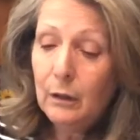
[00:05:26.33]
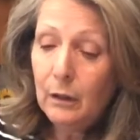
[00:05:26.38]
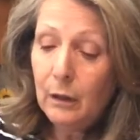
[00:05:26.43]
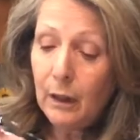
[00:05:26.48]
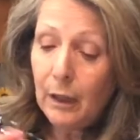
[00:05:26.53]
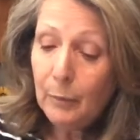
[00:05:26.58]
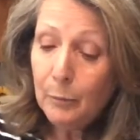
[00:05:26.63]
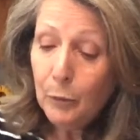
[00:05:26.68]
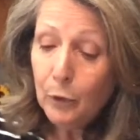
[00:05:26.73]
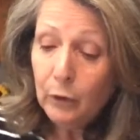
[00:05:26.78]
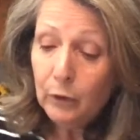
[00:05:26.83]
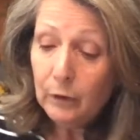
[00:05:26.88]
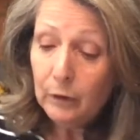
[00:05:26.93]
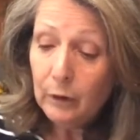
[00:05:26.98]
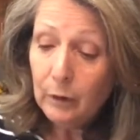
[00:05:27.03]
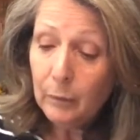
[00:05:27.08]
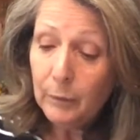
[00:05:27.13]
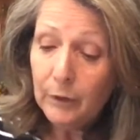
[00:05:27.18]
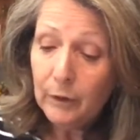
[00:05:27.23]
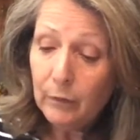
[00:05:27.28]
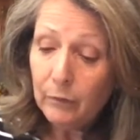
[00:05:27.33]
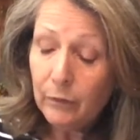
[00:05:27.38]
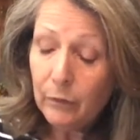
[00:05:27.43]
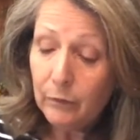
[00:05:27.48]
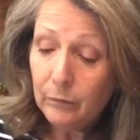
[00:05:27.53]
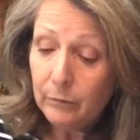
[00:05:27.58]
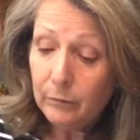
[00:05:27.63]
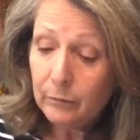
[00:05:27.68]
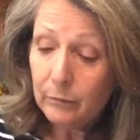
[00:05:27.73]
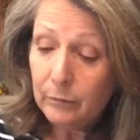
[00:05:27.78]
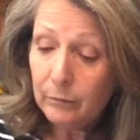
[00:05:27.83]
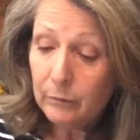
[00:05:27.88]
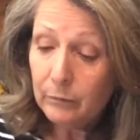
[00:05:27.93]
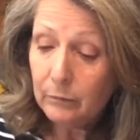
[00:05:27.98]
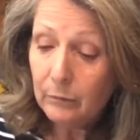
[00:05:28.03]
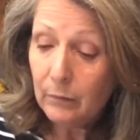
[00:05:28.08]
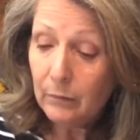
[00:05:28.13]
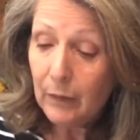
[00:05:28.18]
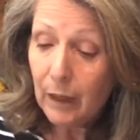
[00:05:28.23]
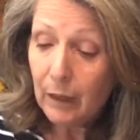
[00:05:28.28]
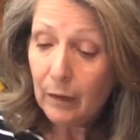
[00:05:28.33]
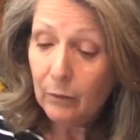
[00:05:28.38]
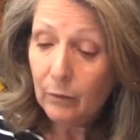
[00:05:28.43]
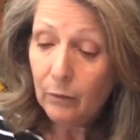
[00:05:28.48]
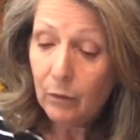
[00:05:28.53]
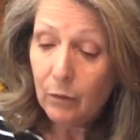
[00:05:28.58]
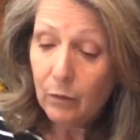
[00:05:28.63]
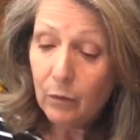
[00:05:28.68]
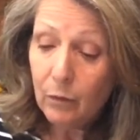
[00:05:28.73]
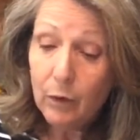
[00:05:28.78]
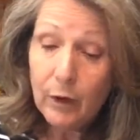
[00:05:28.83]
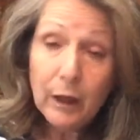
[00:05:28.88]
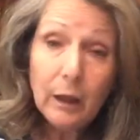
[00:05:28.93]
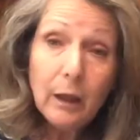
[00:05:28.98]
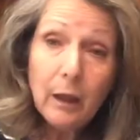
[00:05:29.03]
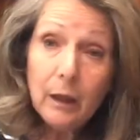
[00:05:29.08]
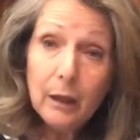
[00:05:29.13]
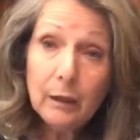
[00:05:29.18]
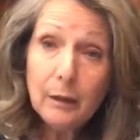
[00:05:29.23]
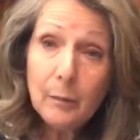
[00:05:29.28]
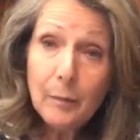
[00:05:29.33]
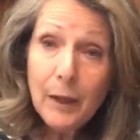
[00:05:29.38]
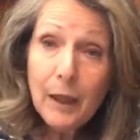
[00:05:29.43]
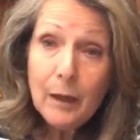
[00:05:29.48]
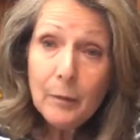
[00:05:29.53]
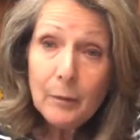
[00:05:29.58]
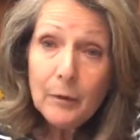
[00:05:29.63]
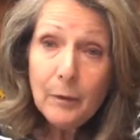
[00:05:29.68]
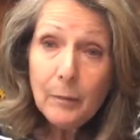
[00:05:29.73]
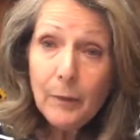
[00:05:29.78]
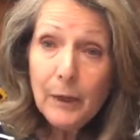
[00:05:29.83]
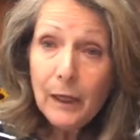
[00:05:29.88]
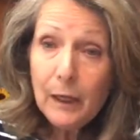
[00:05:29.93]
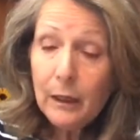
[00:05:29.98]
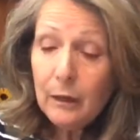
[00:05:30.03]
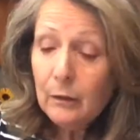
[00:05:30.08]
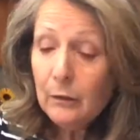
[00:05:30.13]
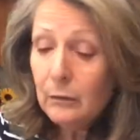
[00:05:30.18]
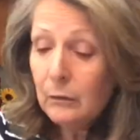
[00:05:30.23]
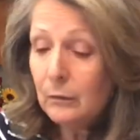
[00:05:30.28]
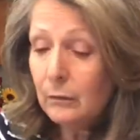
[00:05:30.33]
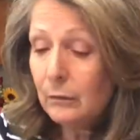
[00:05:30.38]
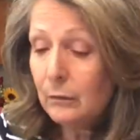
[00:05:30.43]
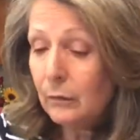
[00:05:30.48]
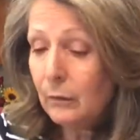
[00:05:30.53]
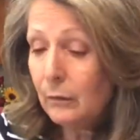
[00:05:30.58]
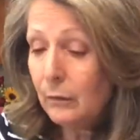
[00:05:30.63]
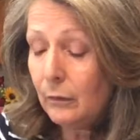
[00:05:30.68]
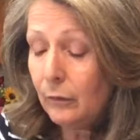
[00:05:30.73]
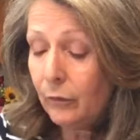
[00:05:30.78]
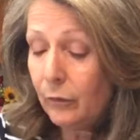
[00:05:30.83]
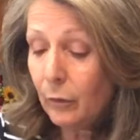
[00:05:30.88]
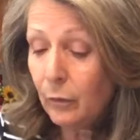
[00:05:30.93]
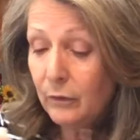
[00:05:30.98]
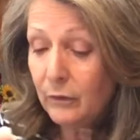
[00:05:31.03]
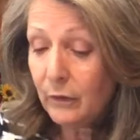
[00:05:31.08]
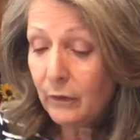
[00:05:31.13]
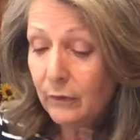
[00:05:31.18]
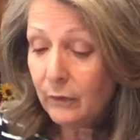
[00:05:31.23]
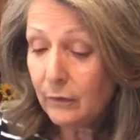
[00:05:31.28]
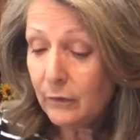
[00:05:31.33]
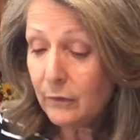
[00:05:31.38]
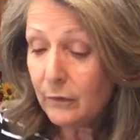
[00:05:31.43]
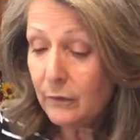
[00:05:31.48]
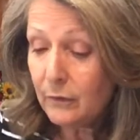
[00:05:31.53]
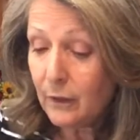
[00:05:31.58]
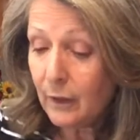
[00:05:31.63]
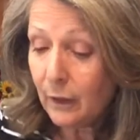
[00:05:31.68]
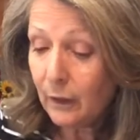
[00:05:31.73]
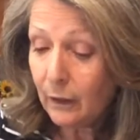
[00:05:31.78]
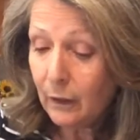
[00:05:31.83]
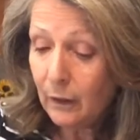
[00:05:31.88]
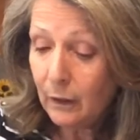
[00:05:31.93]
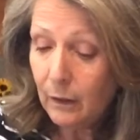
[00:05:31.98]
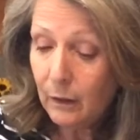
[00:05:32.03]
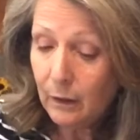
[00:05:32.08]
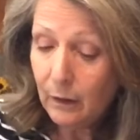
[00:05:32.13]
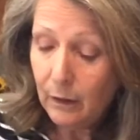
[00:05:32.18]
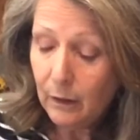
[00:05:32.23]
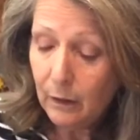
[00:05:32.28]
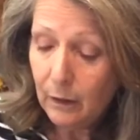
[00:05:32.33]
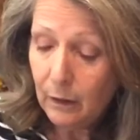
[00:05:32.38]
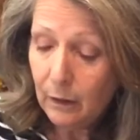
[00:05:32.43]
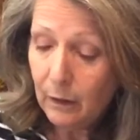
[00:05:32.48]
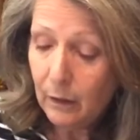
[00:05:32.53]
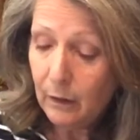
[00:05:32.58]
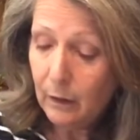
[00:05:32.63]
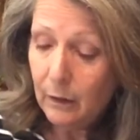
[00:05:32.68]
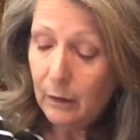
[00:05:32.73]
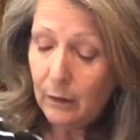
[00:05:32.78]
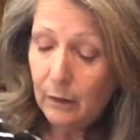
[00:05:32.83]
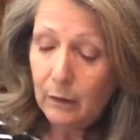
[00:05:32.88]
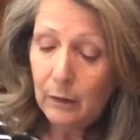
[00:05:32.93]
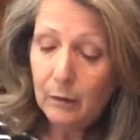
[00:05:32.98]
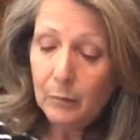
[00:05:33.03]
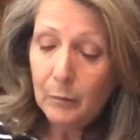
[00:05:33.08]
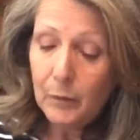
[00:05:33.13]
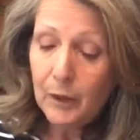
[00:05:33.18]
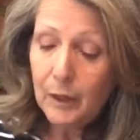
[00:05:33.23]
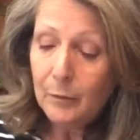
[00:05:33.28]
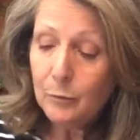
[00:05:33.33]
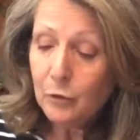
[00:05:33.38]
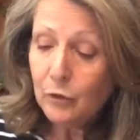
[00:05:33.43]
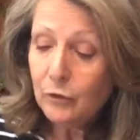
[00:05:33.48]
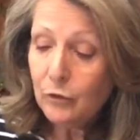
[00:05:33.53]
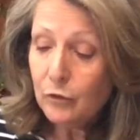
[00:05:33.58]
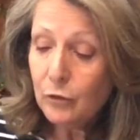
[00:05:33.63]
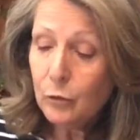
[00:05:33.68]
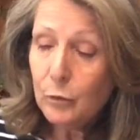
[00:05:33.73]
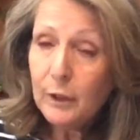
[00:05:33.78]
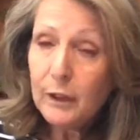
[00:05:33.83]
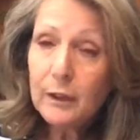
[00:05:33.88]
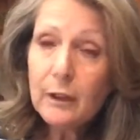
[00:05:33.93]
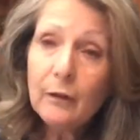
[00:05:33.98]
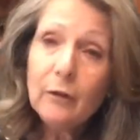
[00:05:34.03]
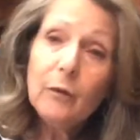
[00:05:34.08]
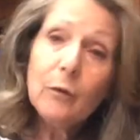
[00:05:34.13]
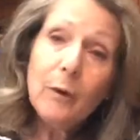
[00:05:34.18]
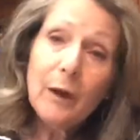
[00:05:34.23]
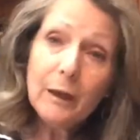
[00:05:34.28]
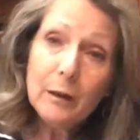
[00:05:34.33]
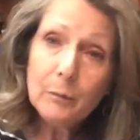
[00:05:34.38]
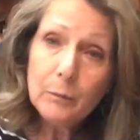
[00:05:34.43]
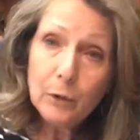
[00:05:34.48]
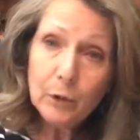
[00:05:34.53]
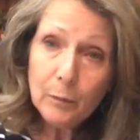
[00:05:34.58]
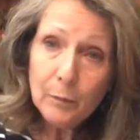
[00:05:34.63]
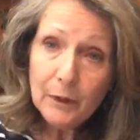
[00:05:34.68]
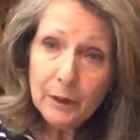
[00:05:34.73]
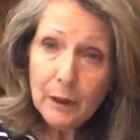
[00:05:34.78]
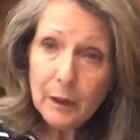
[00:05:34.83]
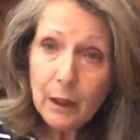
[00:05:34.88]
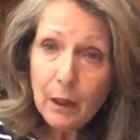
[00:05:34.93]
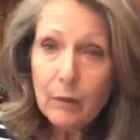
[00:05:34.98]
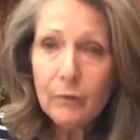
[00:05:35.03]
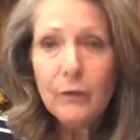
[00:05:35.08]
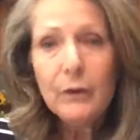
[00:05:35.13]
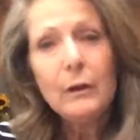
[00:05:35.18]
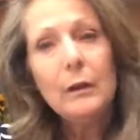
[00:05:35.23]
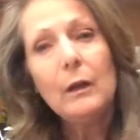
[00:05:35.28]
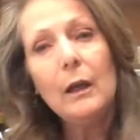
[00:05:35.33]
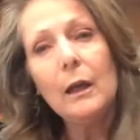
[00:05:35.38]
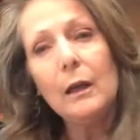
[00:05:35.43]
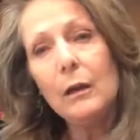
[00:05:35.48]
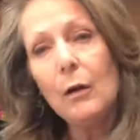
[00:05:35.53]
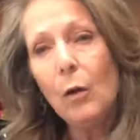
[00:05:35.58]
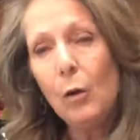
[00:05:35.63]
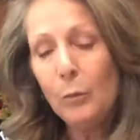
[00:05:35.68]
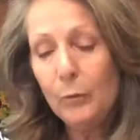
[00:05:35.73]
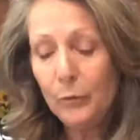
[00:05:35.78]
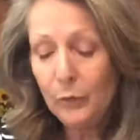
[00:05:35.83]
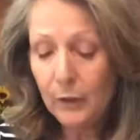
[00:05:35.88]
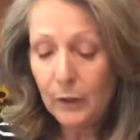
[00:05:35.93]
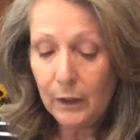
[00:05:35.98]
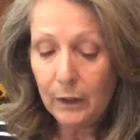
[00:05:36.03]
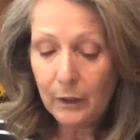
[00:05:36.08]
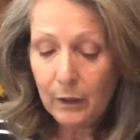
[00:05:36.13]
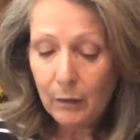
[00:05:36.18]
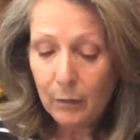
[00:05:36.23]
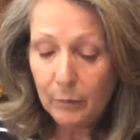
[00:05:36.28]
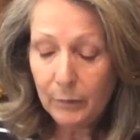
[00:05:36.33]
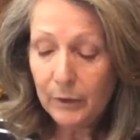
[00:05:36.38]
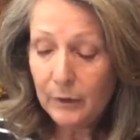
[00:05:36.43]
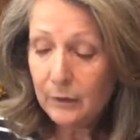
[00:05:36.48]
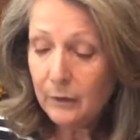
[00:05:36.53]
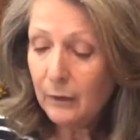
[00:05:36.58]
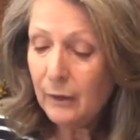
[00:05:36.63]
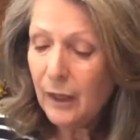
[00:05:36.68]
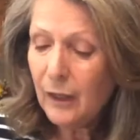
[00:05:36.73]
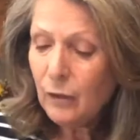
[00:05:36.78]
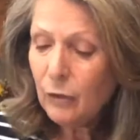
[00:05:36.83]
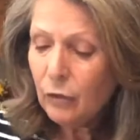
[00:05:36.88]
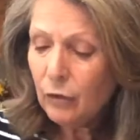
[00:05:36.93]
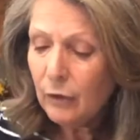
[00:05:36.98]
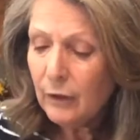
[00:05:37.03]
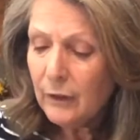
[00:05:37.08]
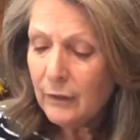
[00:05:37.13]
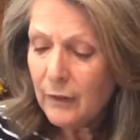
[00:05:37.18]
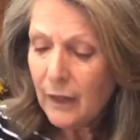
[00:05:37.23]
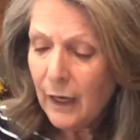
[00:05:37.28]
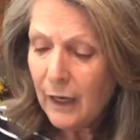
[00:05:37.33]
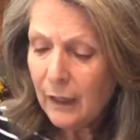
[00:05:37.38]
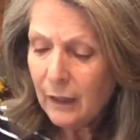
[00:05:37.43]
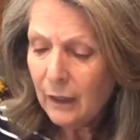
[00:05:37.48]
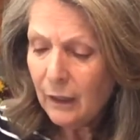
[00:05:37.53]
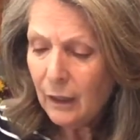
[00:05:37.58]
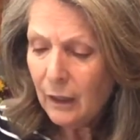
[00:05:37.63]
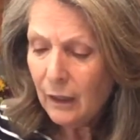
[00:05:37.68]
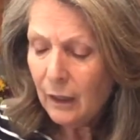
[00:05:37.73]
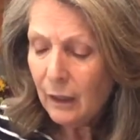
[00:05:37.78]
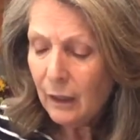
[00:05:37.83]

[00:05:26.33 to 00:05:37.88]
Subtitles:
I put a little bit of oil on the bottom of the pan so it doesn't stick. But I'm just doing this so I can put them in the oven, and hopefully they usually take